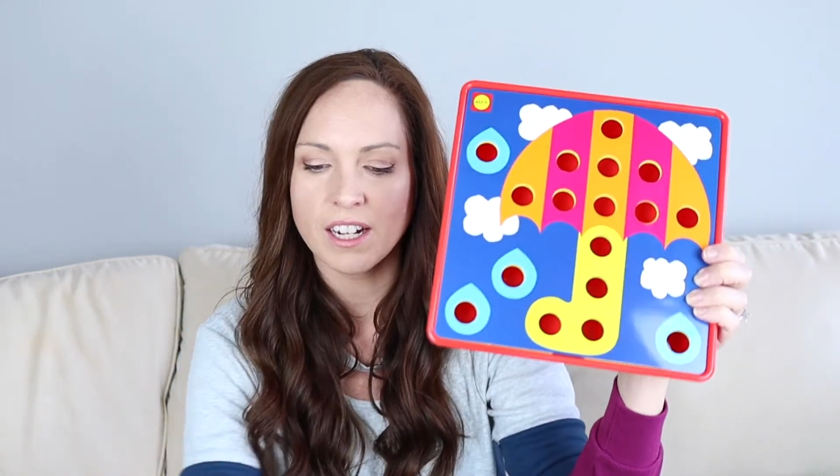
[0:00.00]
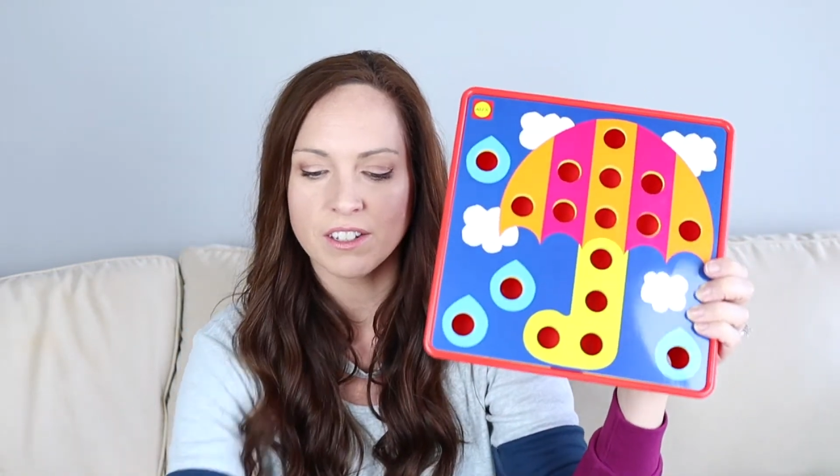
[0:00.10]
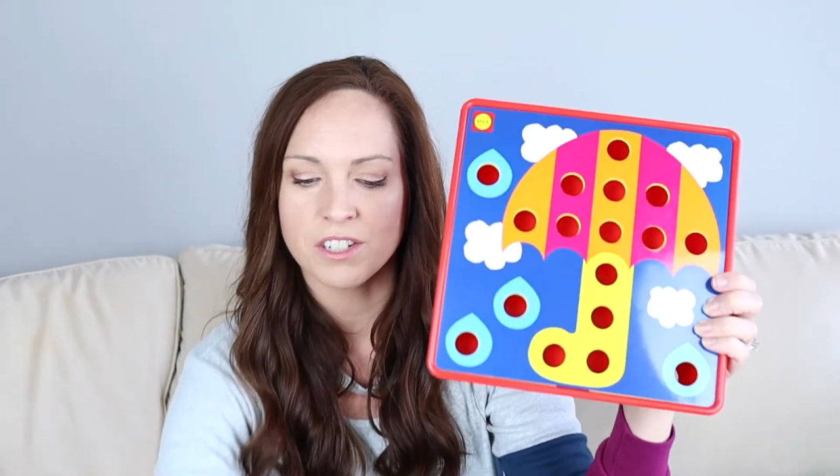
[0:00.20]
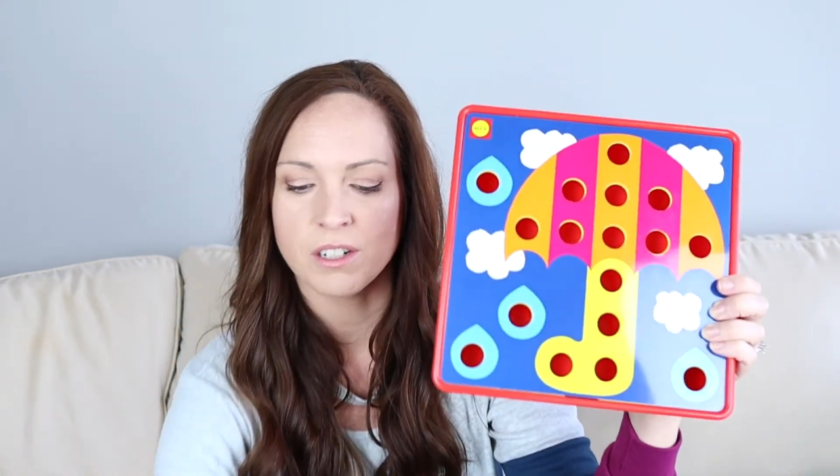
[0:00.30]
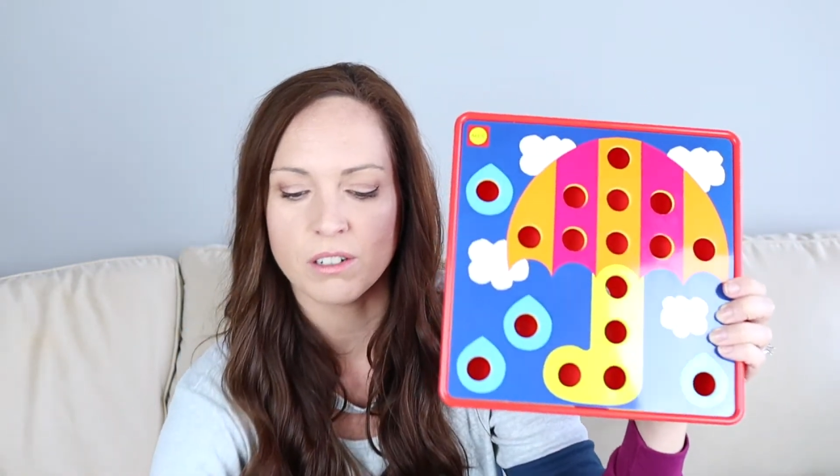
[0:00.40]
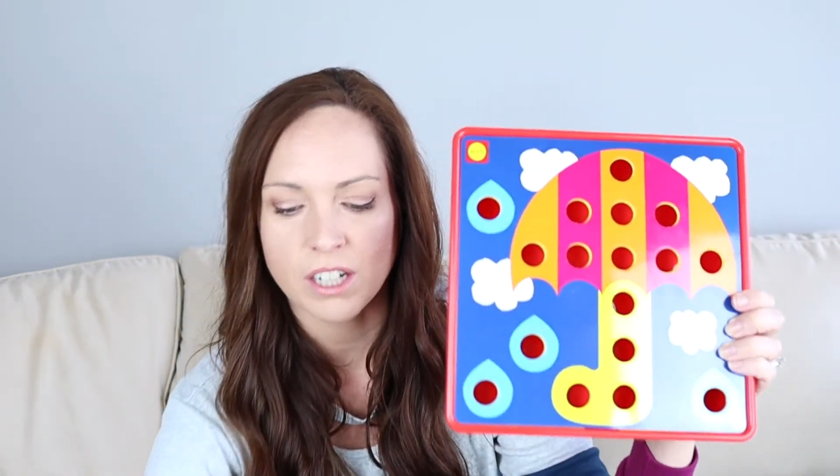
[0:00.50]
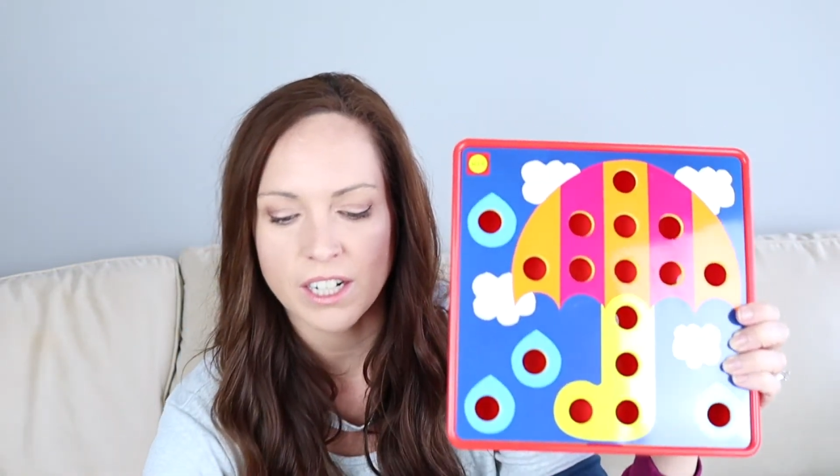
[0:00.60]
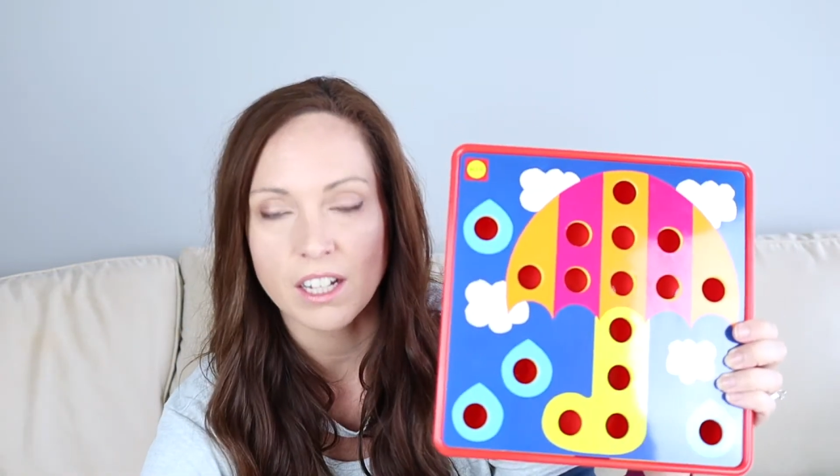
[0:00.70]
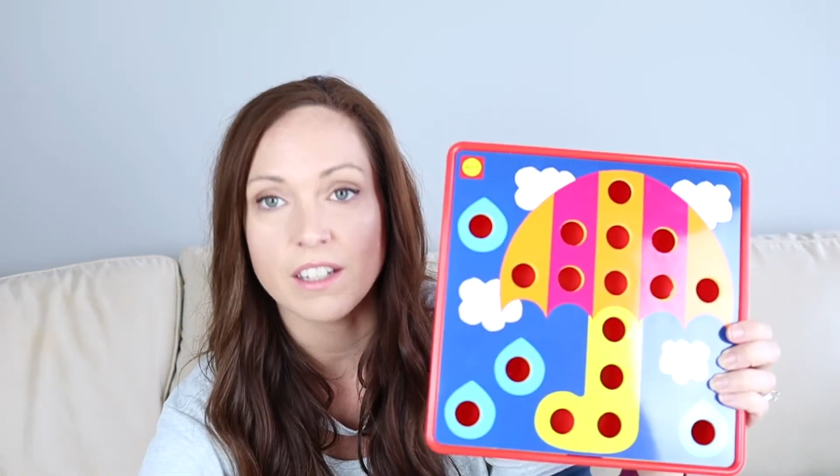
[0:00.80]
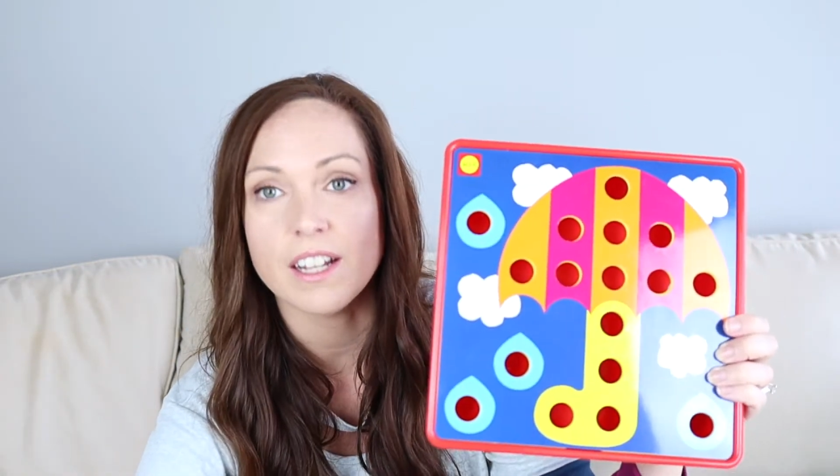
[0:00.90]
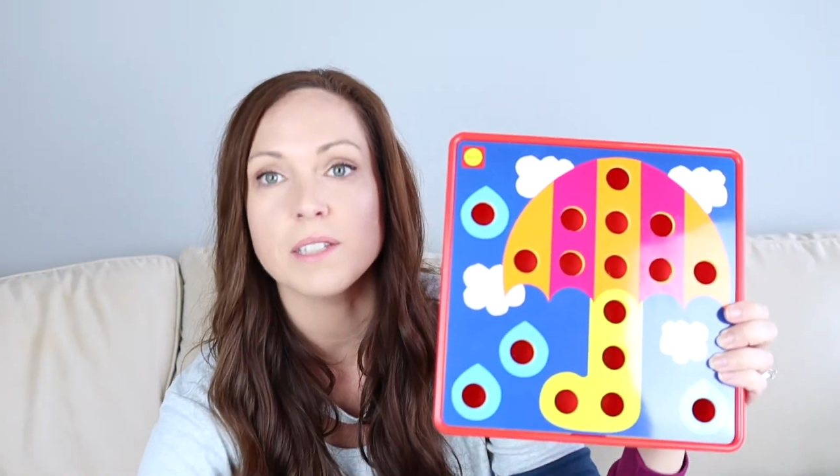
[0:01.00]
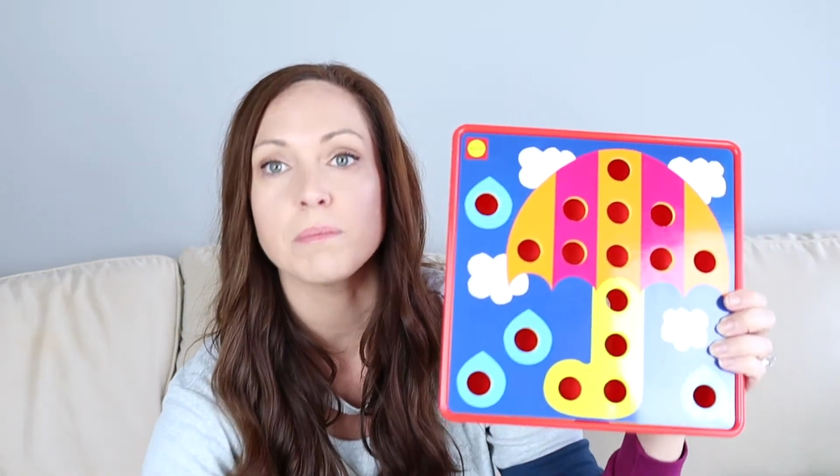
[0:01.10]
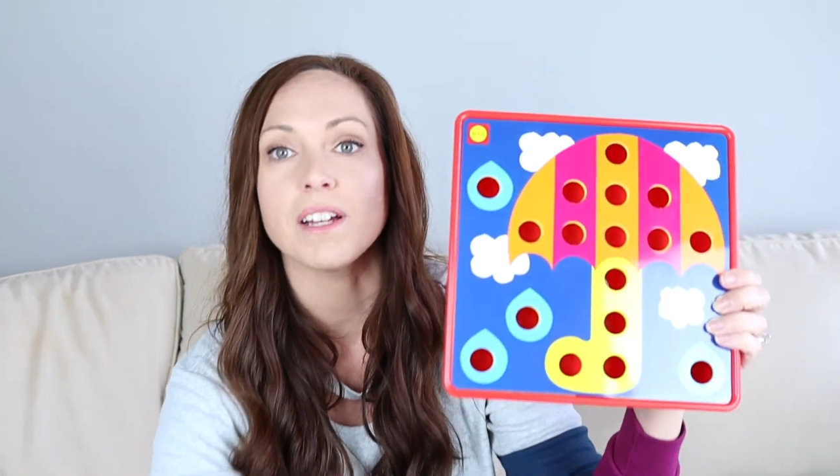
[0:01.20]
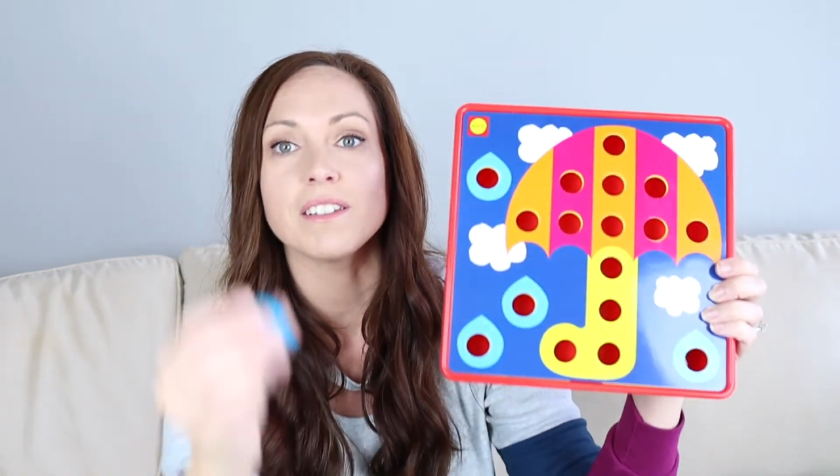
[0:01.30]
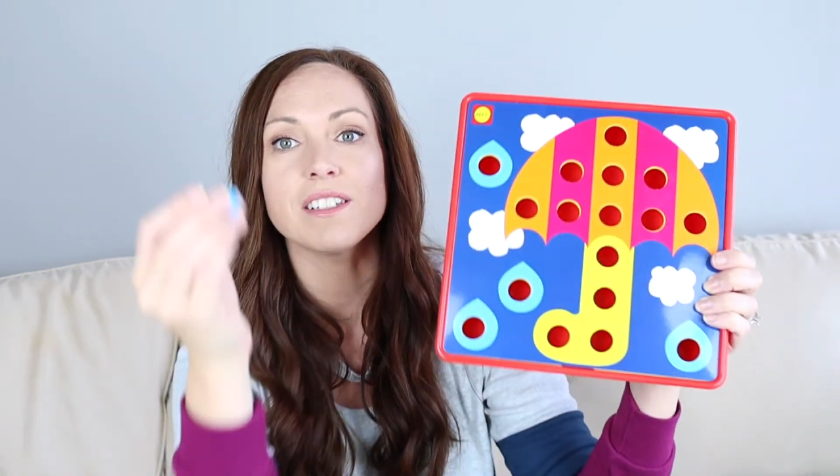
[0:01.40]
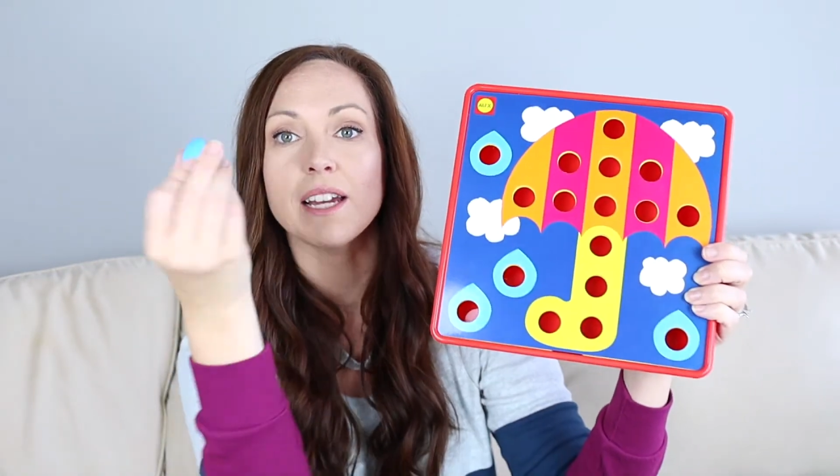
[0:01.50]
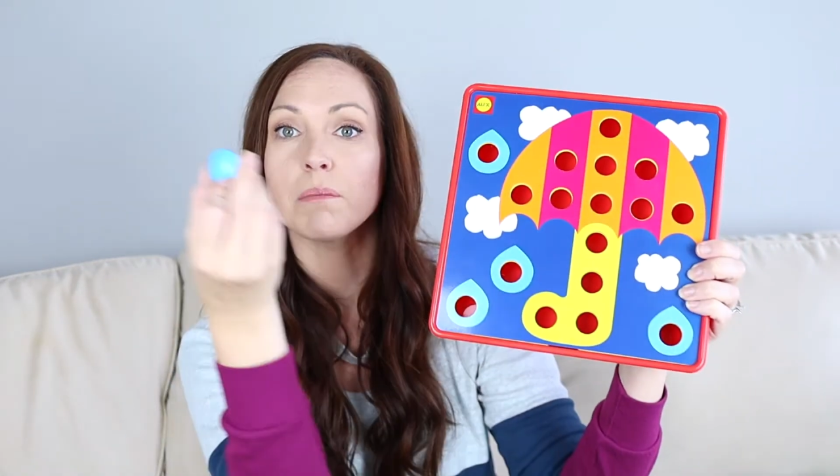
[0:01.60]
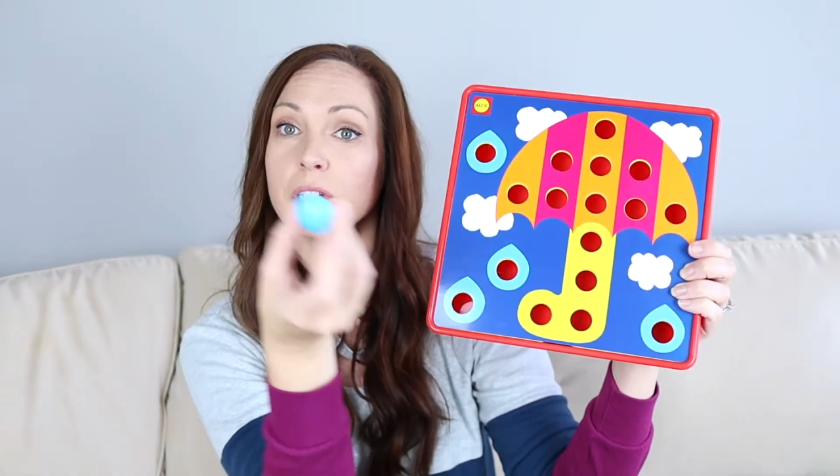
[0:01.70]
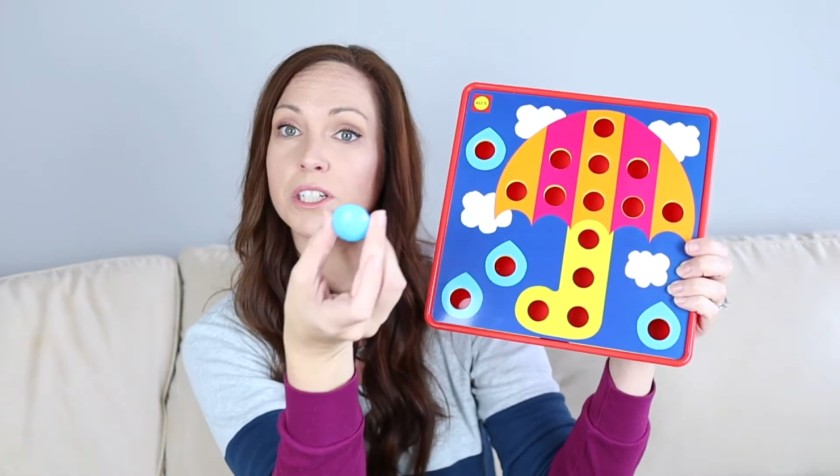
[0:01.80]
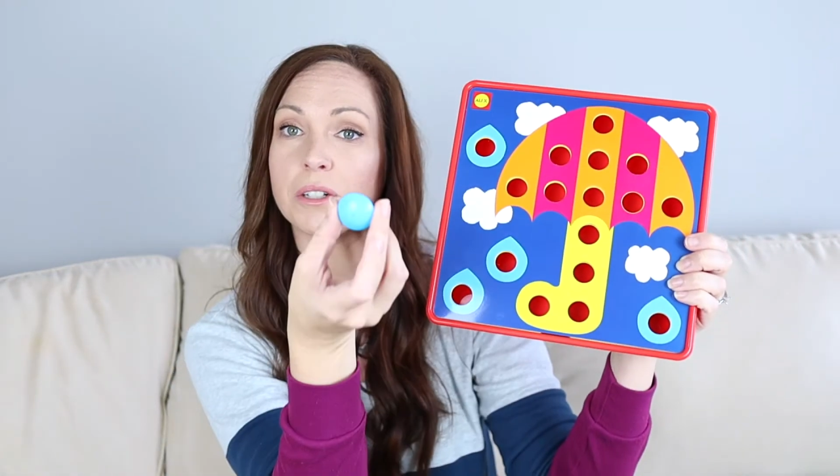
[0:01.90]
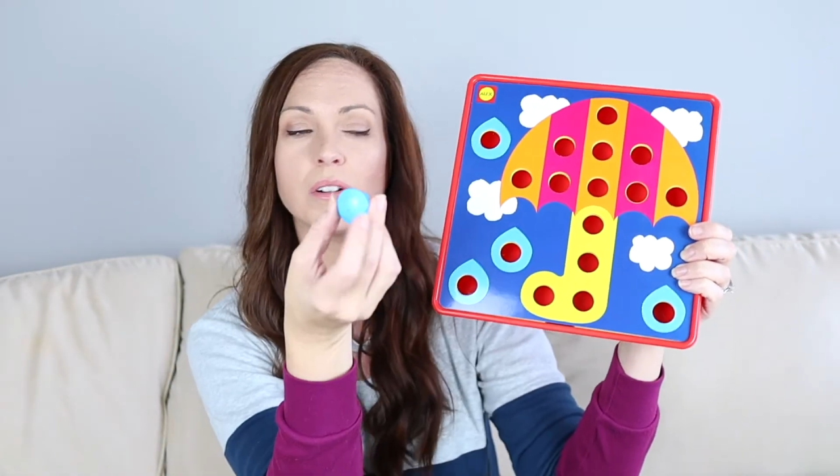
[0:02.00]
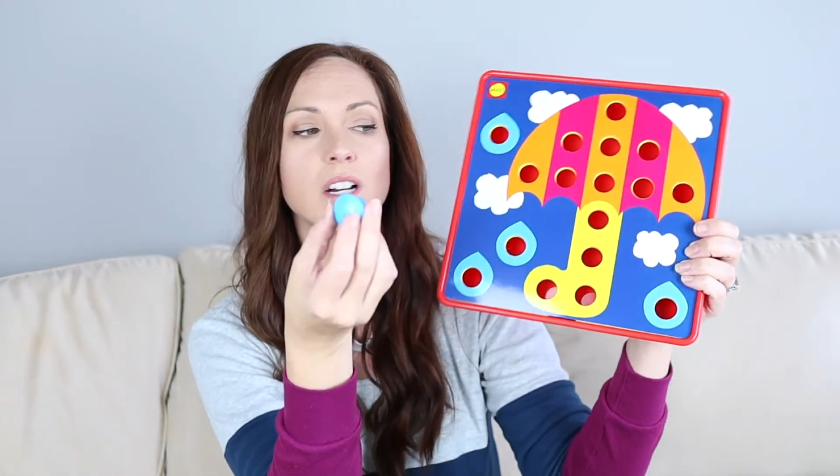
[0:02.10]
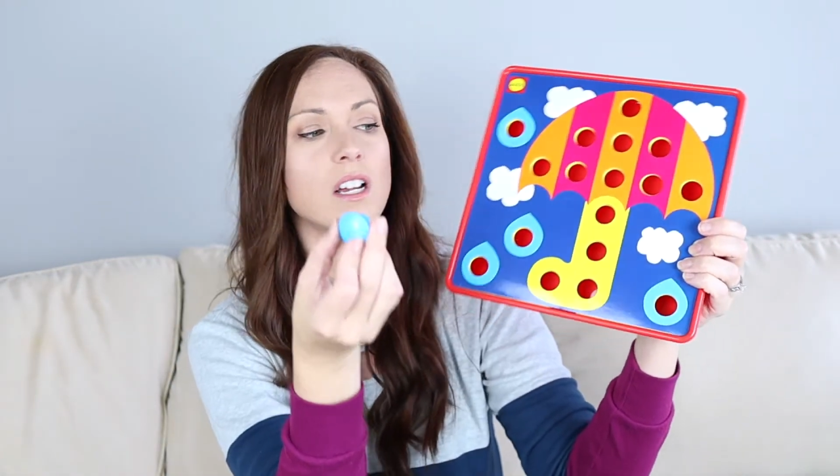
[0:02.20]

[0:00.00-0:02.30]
and there's no green on this, but say blue.